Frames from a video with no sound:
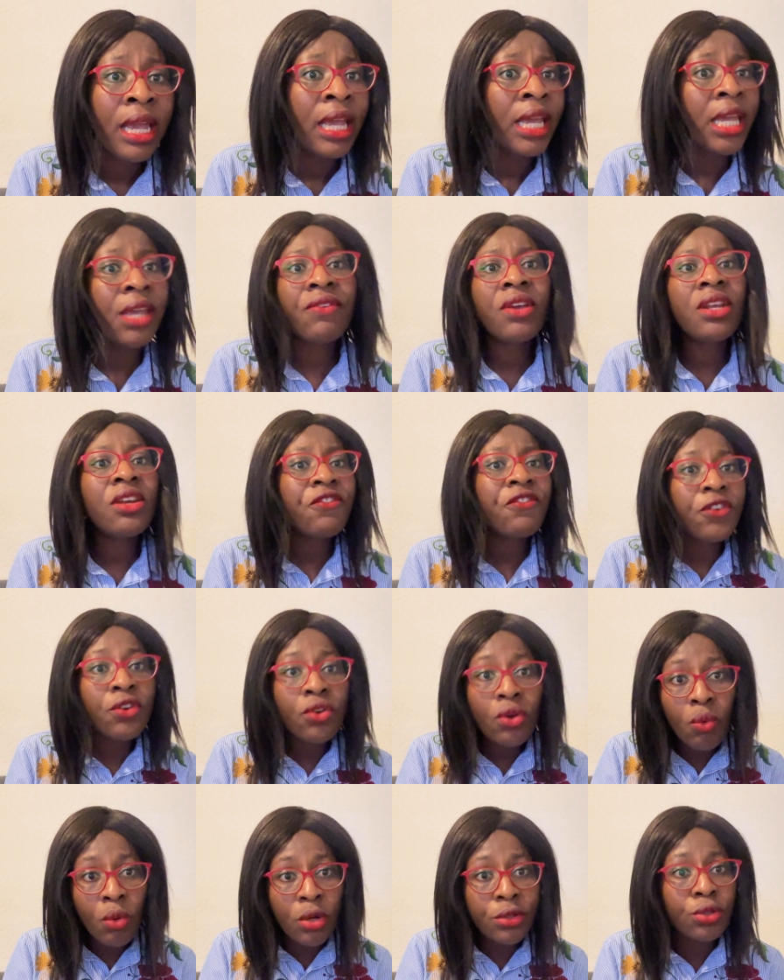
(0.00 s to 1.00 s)
Even if you
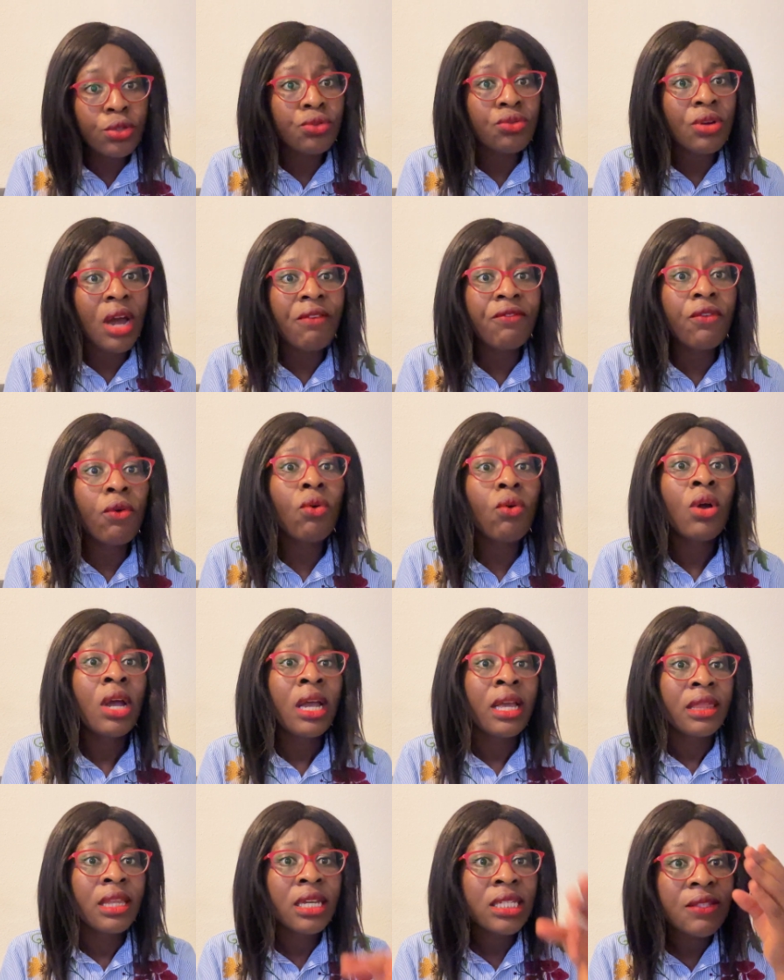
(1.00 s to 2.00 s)
don't want to travel,
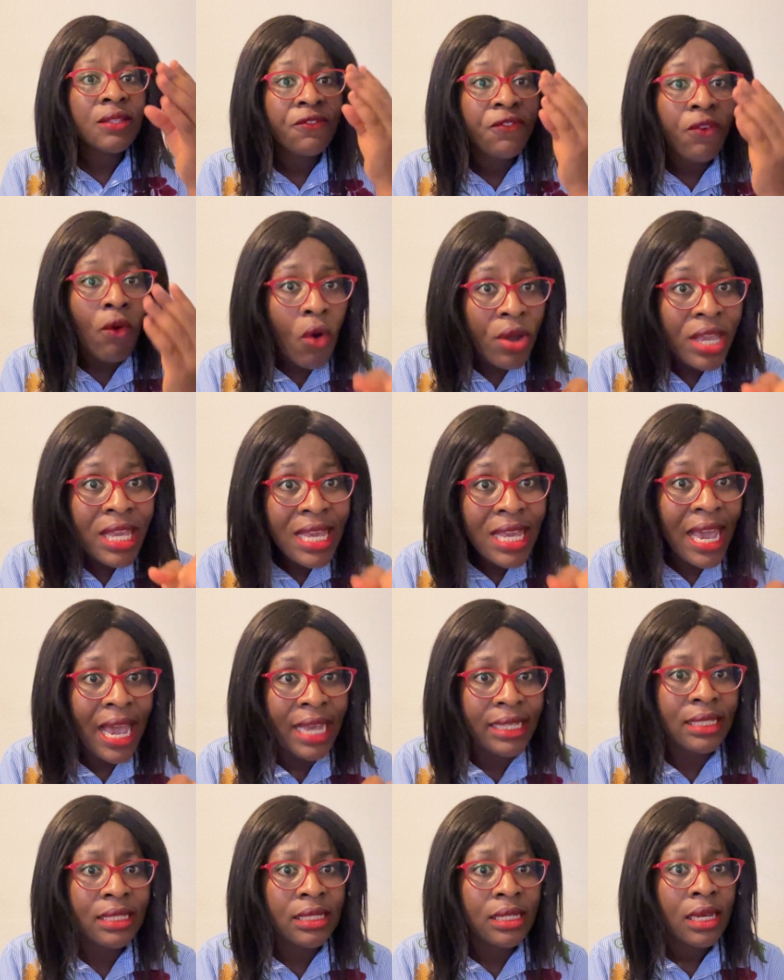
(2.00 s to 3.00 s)
this 4
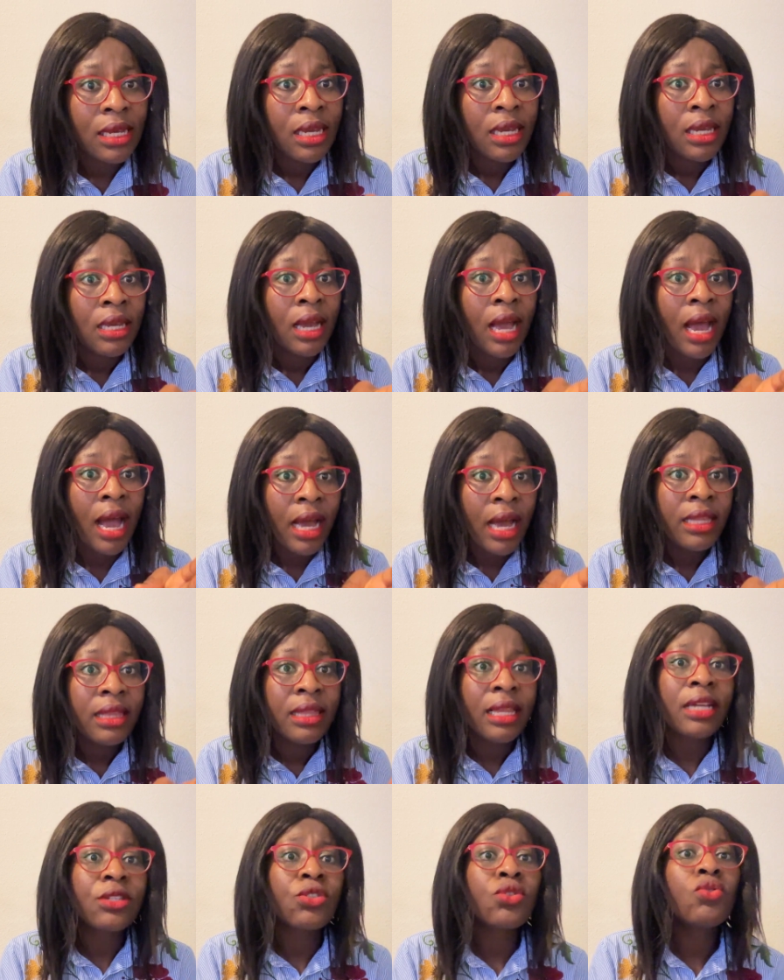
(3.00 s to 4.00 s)
years
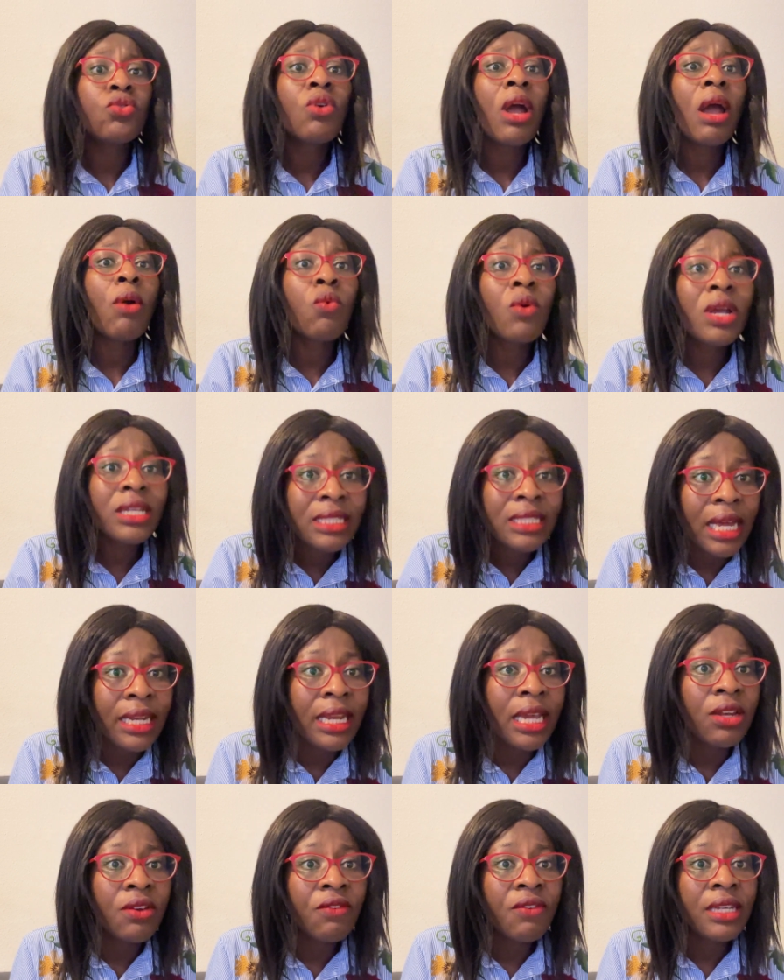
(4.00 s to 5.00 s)
that you go and waste at
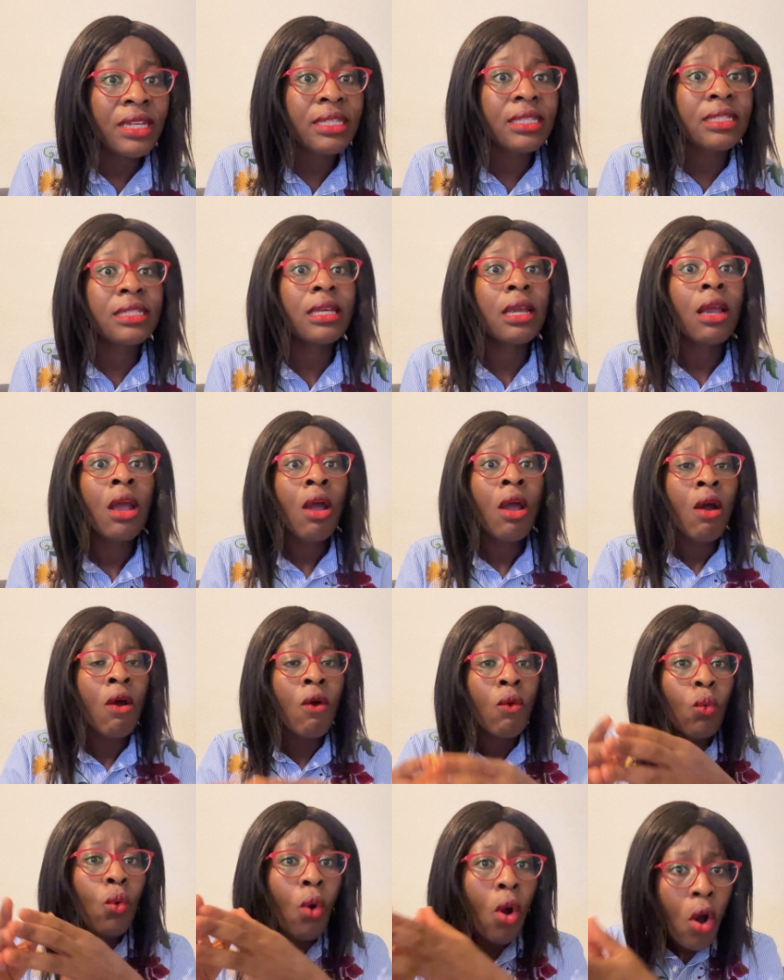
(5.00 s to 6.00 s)
the university,
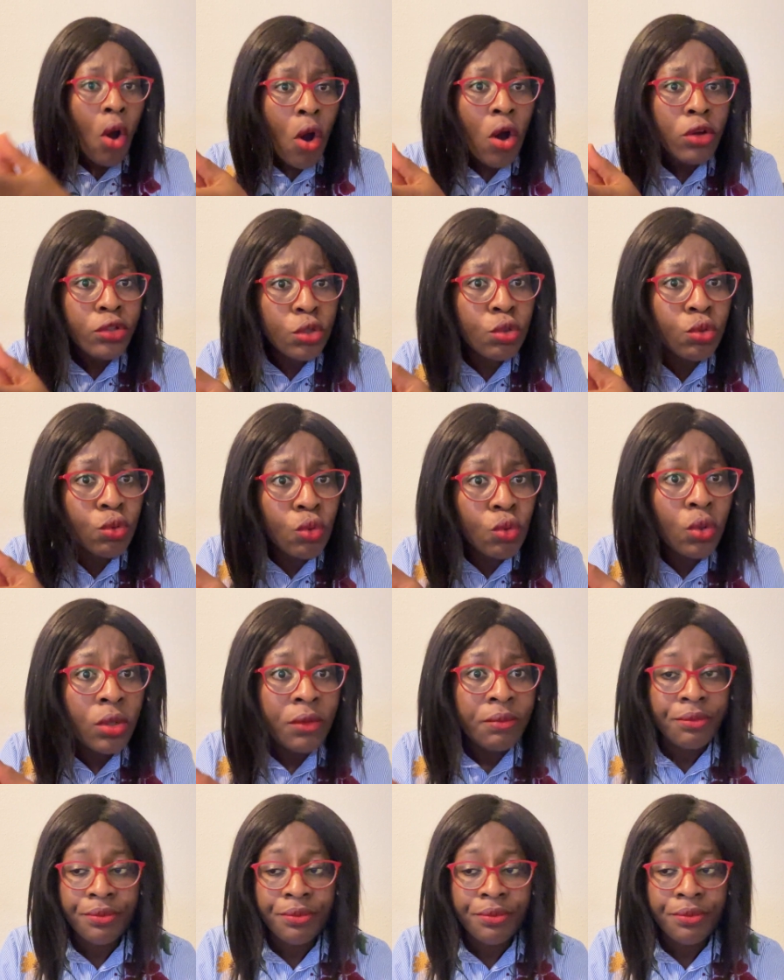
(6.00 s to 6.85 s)
go to